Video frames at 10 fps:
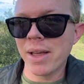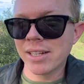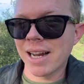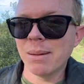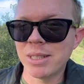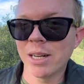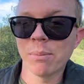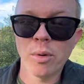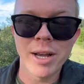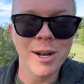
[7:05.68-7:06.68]
the time Cedar
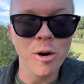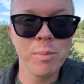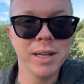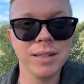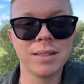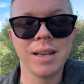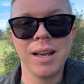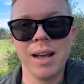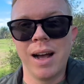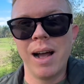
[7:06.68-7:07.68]
Point opens,
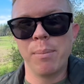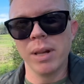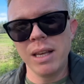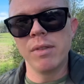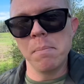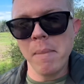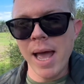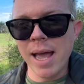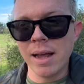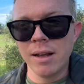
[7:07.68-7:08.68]
I believe in
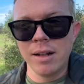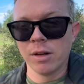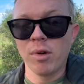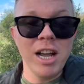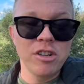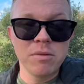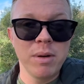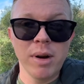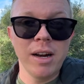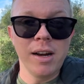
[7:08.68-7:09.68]
May, the ride should
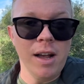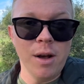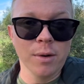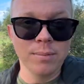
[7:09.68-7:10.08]
be ready to go.